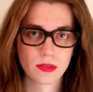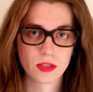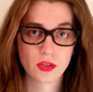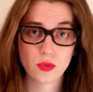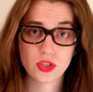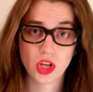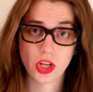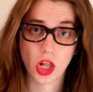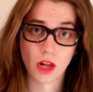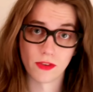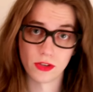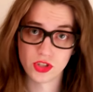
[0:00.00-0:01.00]
So what John
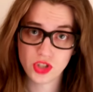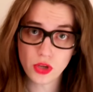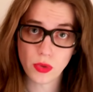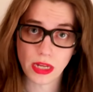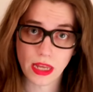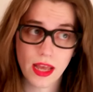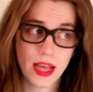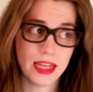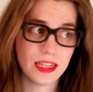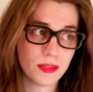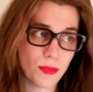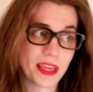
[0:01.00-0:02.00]
Oliver is doing
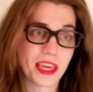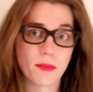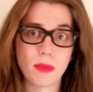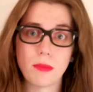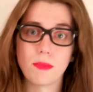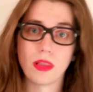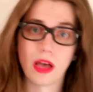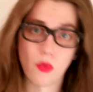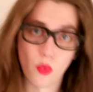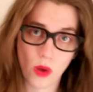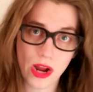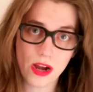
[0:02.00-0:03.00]
is making people
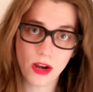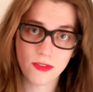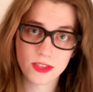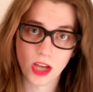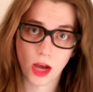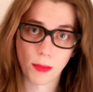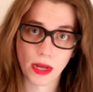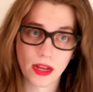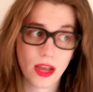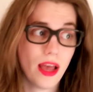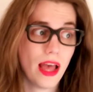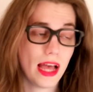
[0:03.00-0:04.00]
aware of a topic
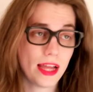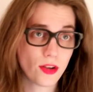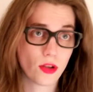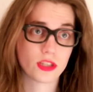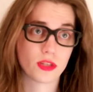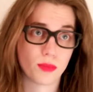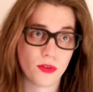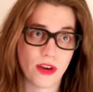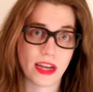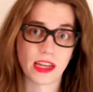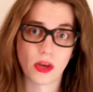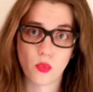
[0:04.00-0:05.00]
and also
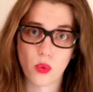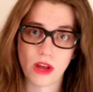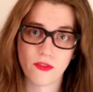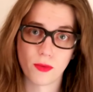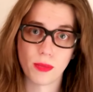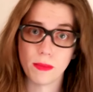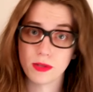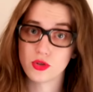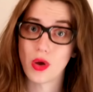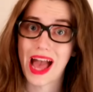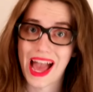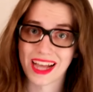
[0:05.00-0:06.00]
providing a way for people
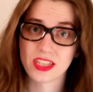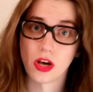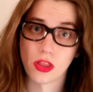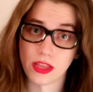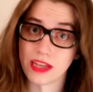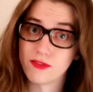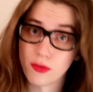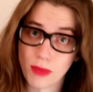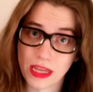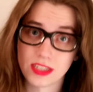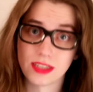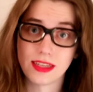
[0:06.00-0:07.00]
to act on the
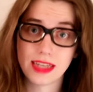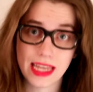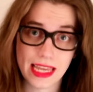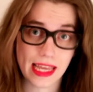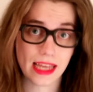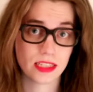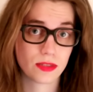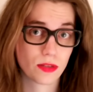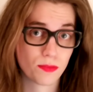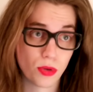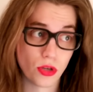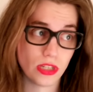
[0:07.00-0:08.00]
information that he has
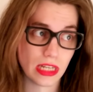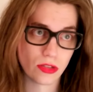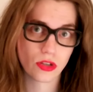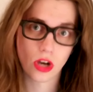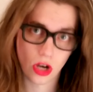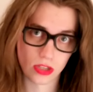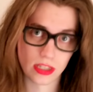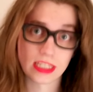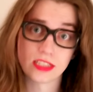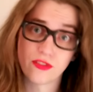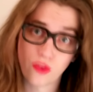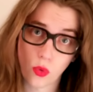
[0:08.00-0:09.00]
put into
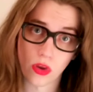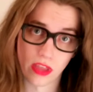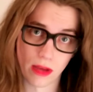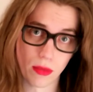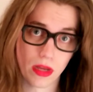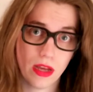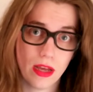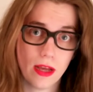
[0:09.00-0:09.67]
context for them.